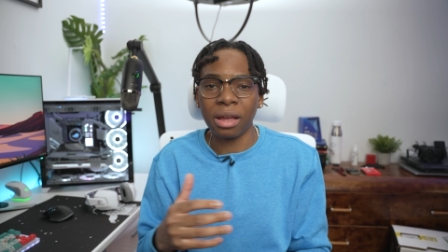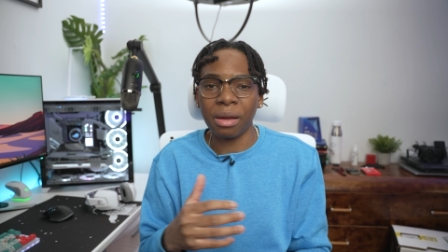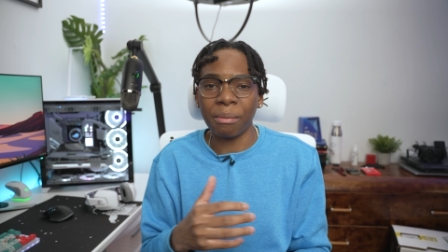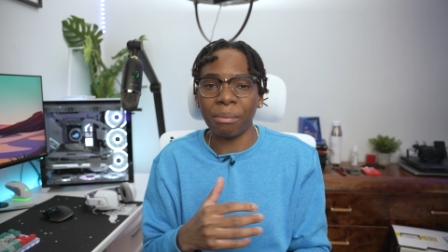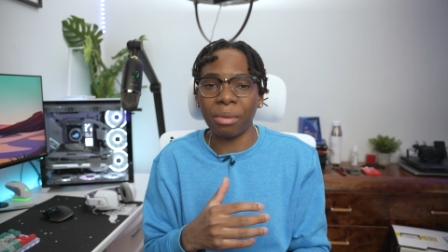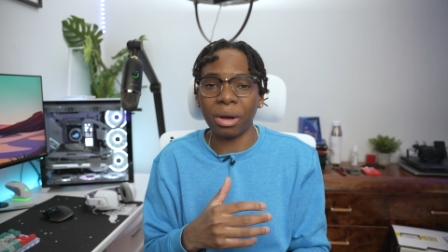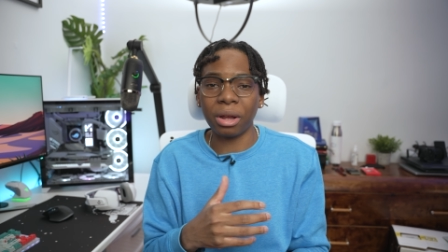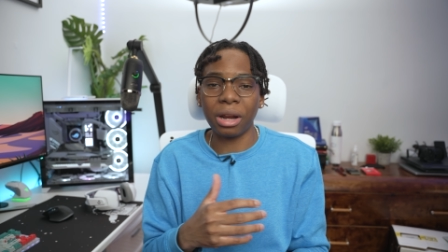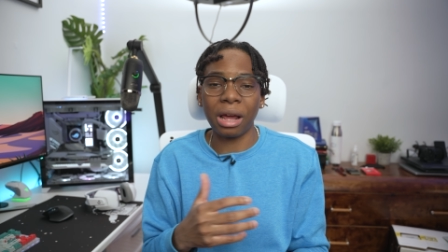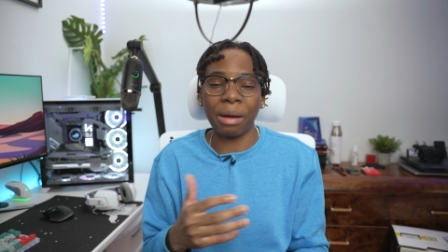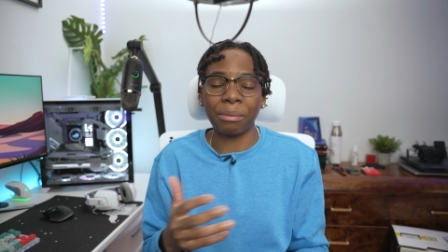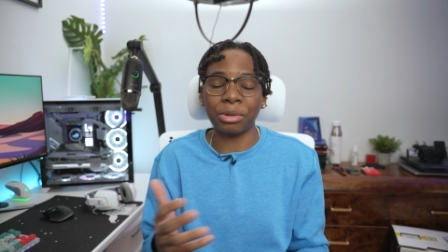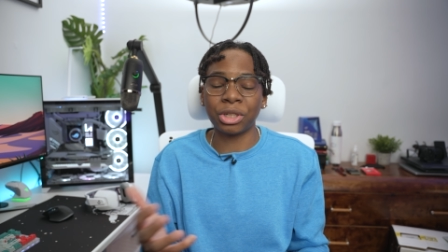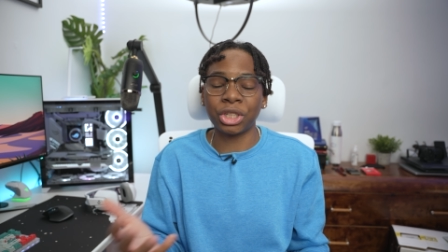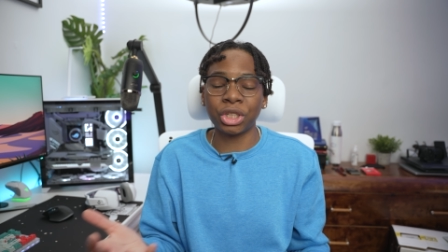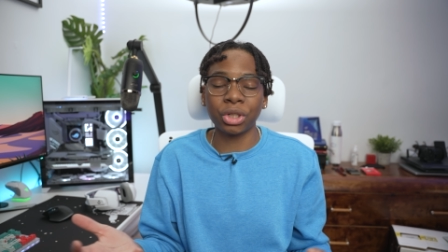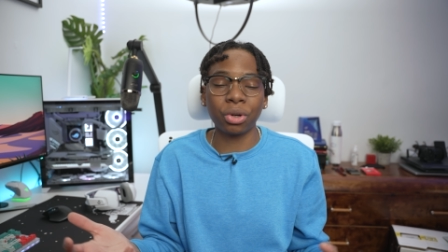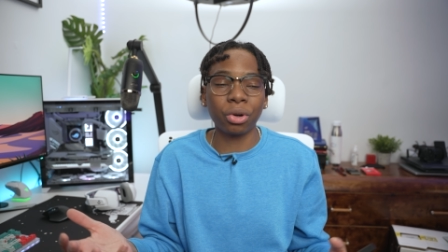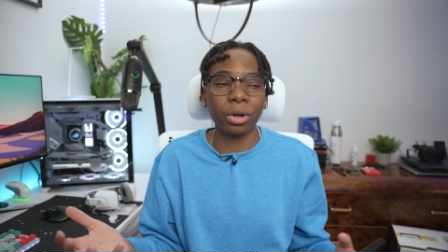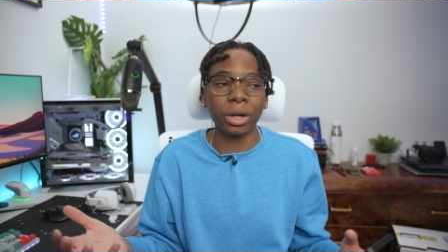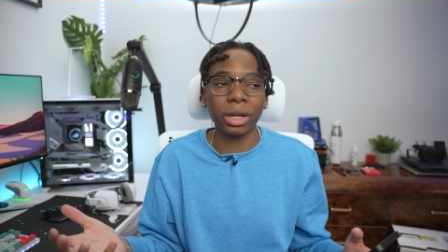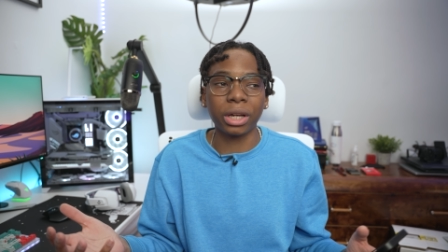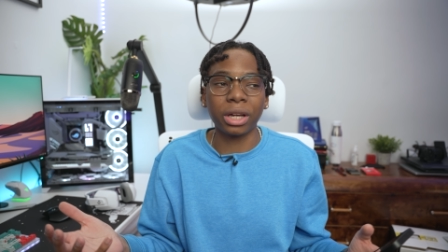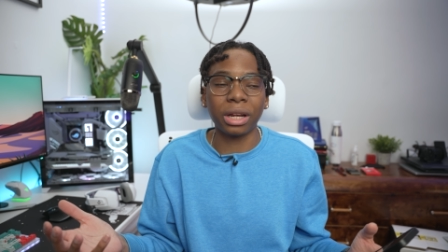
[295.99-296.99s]
but I'm
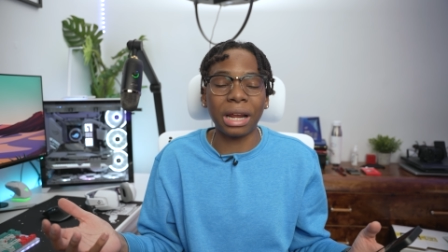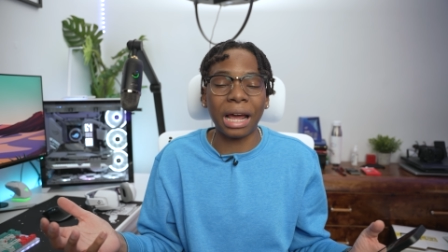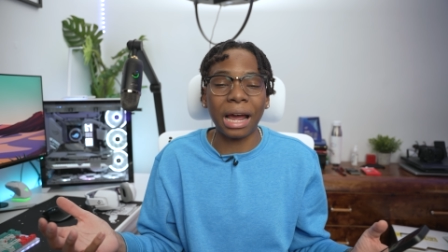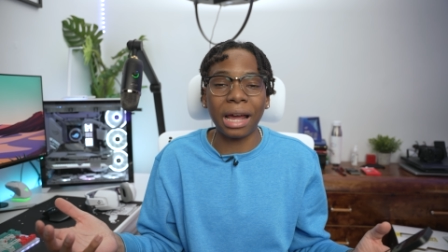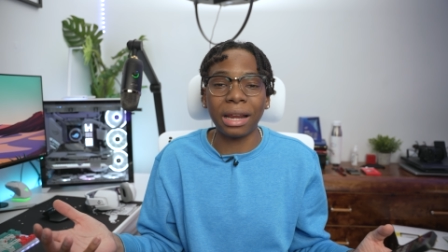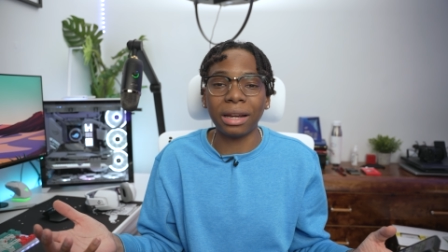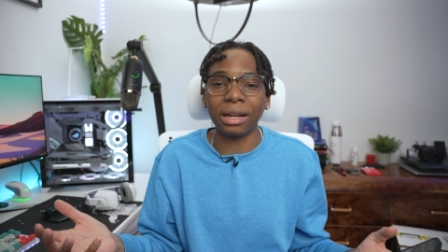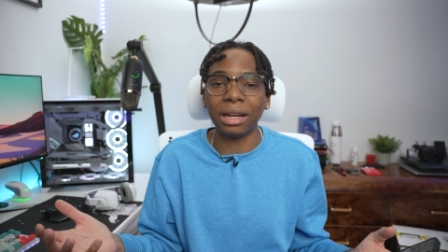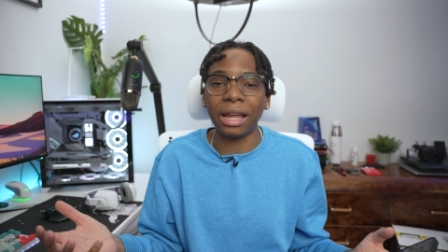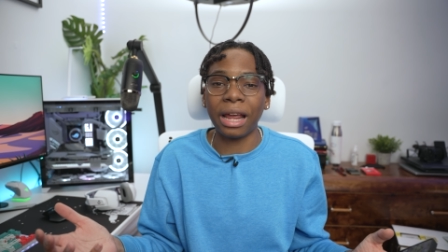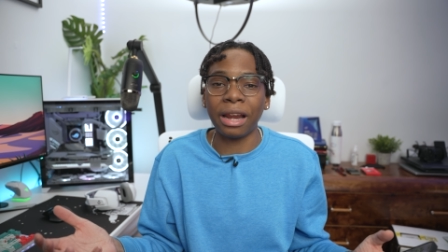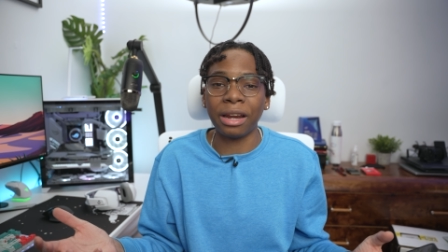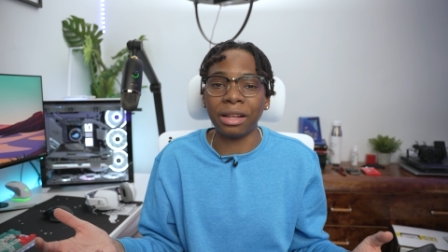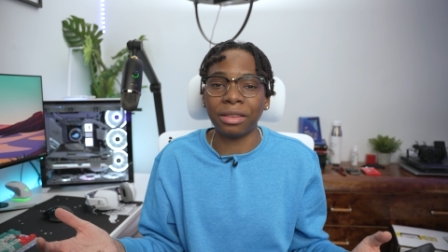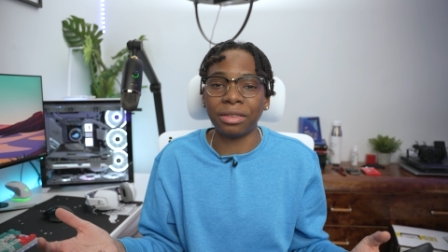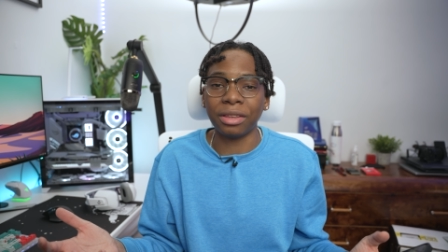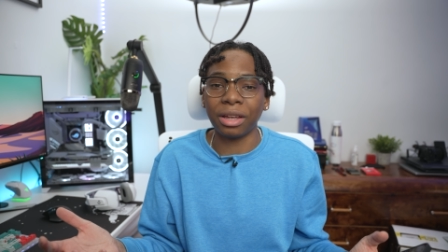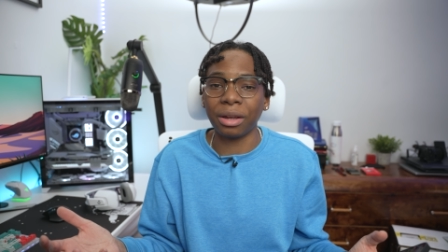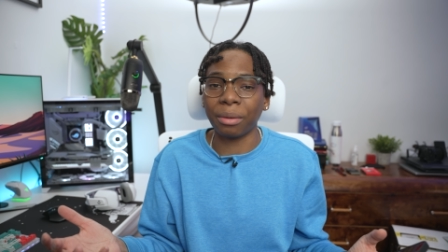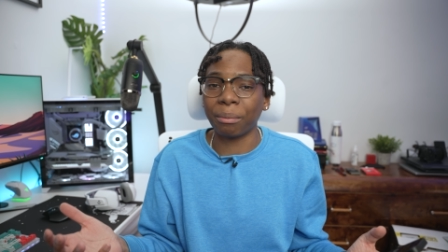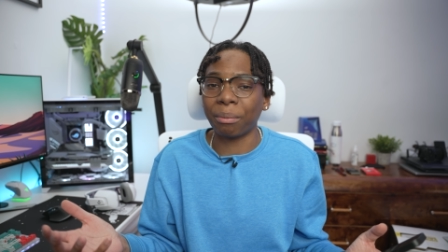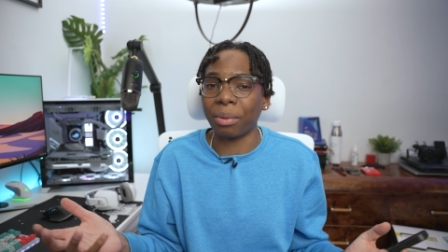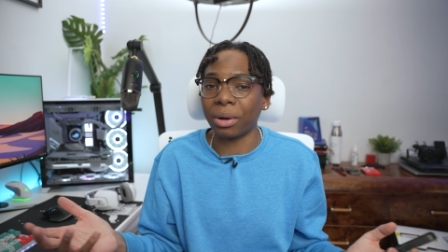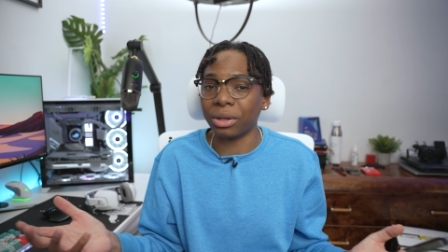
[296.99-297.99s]
sure it could handle
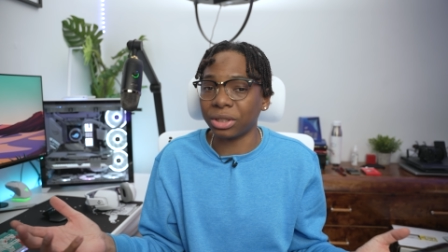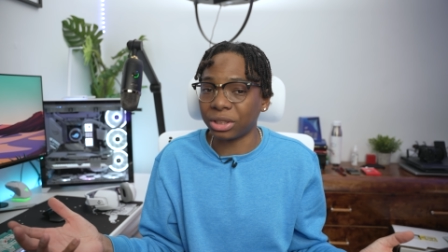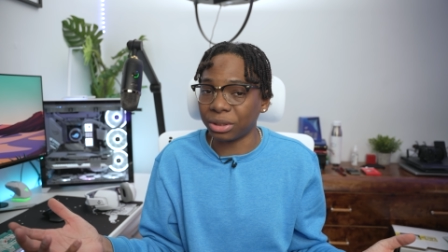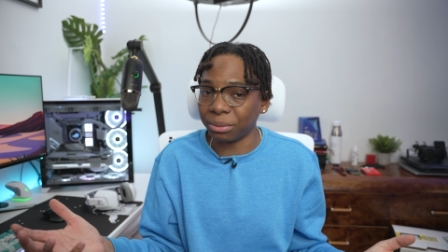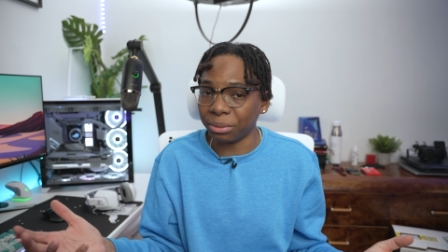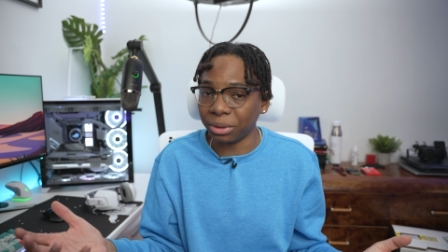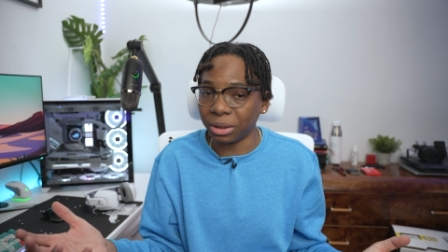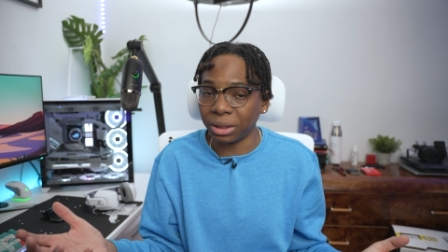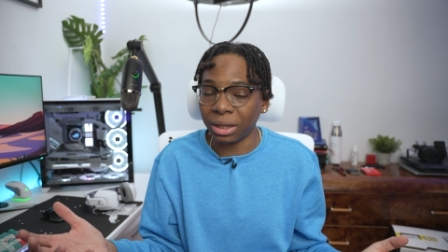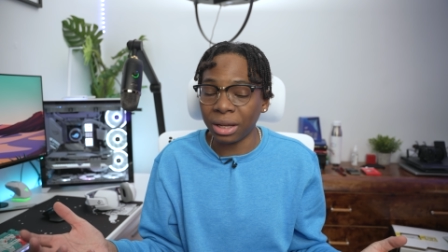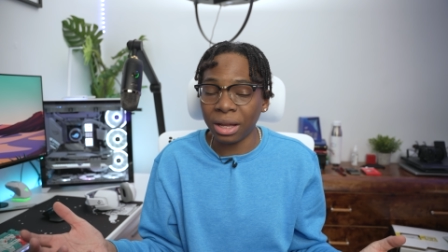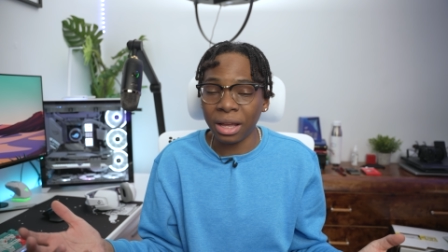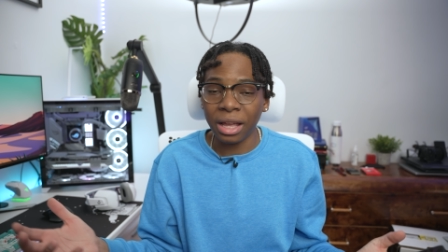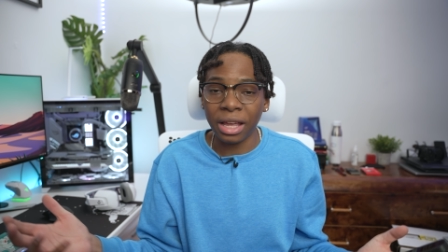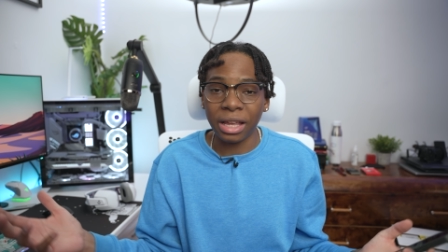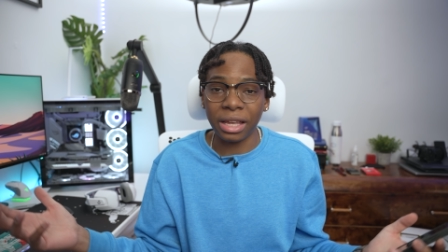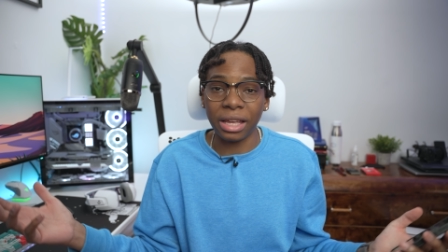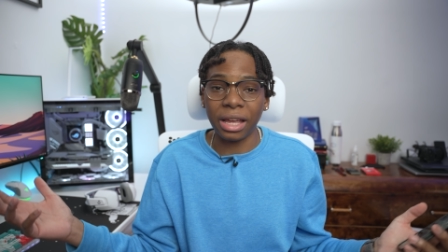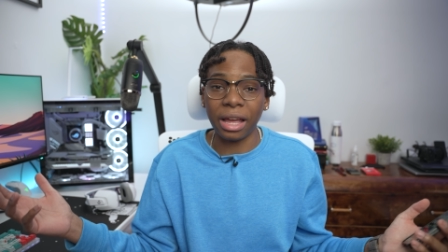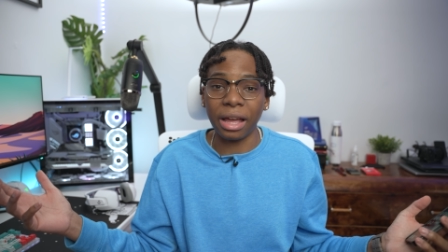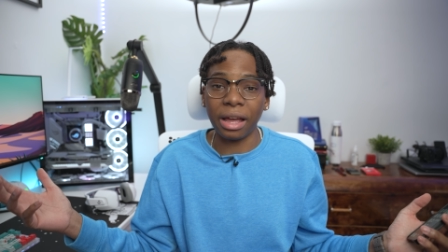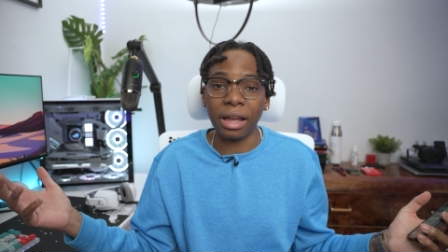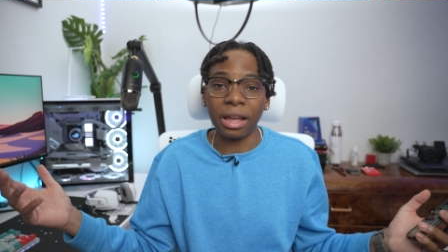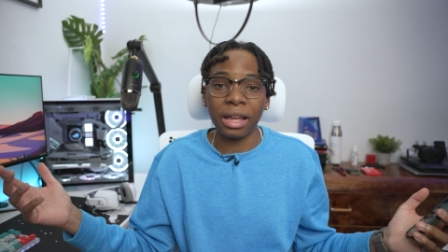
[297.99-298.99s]
anything possible.
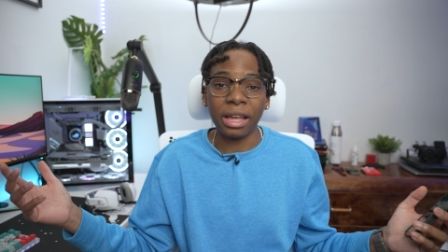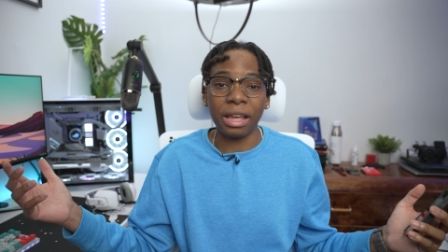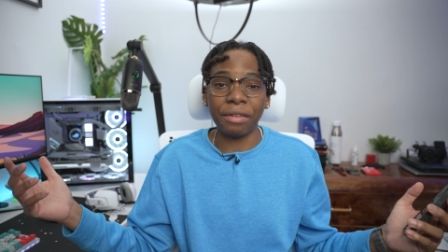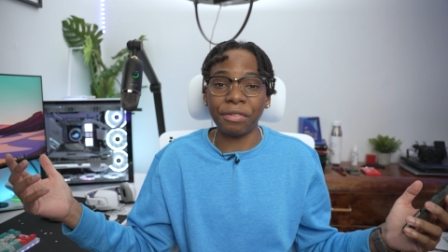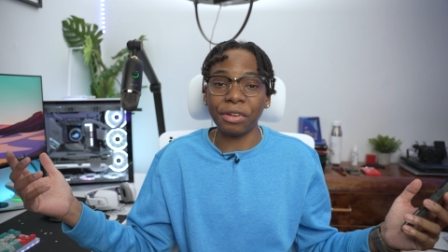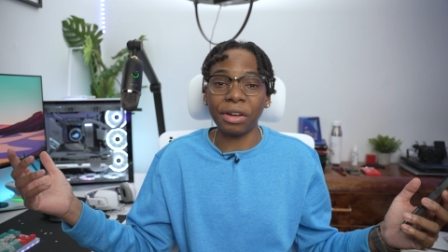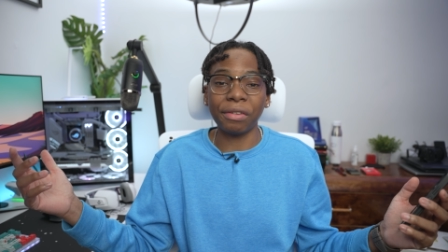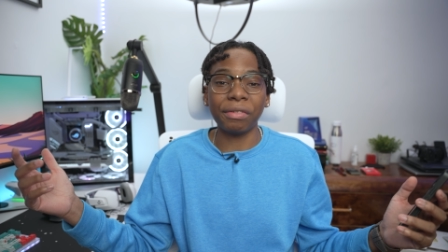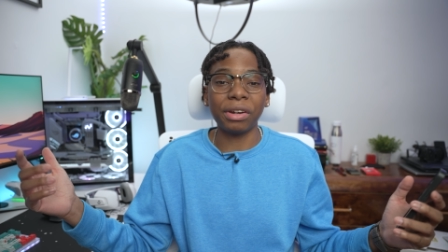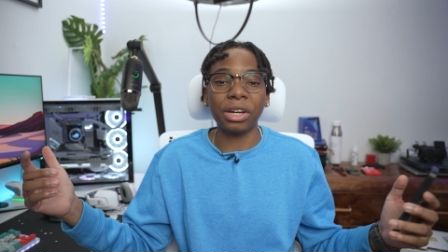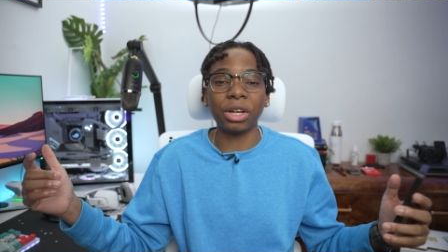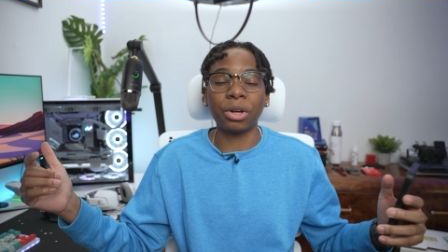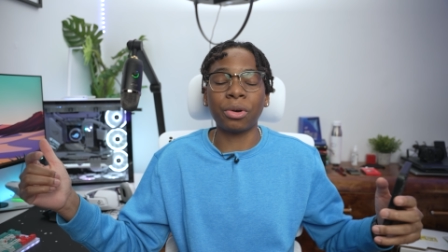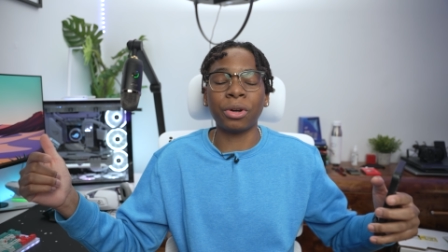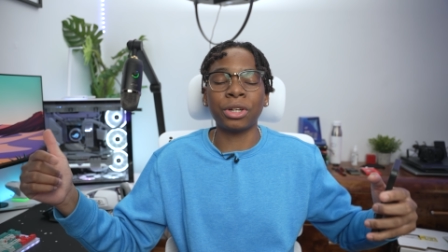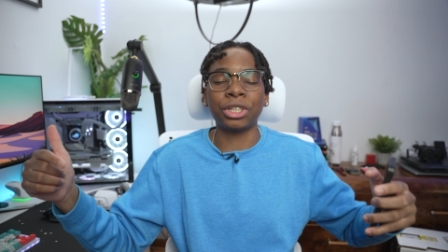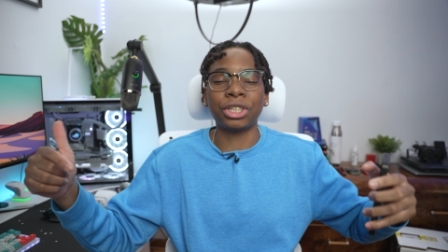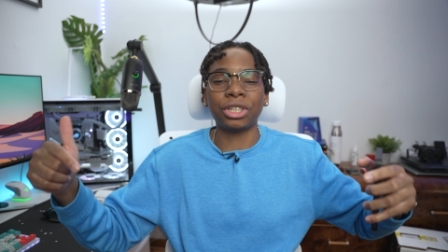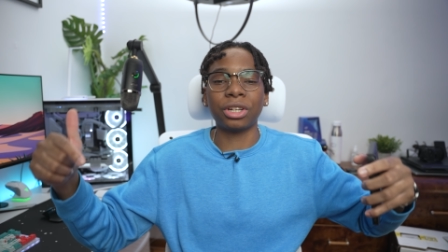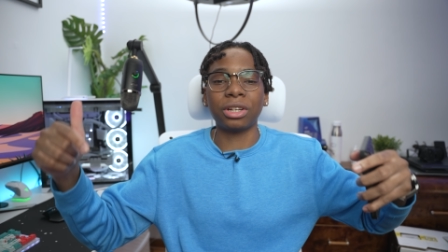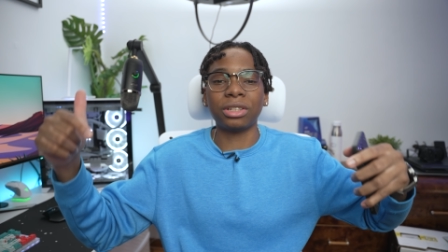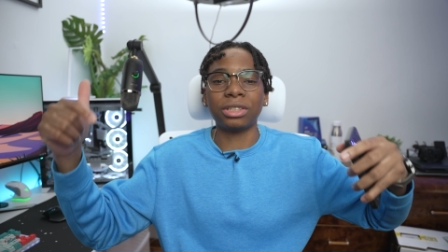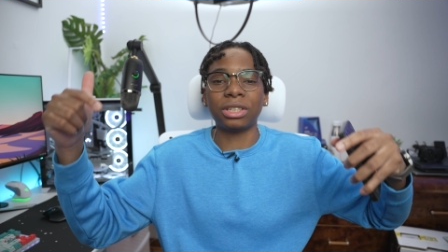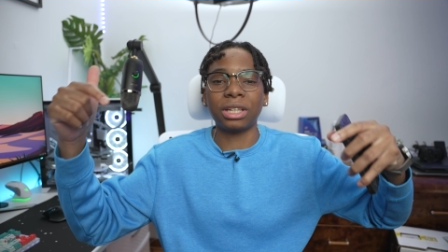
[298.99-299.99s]
Yeah, if you have any
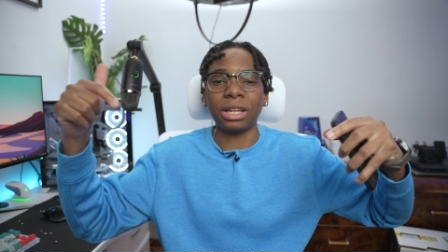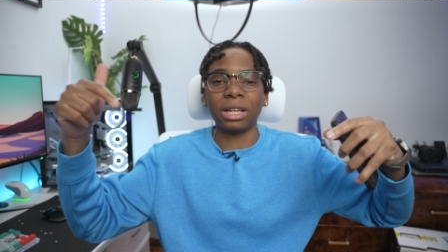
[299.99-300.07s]
questions,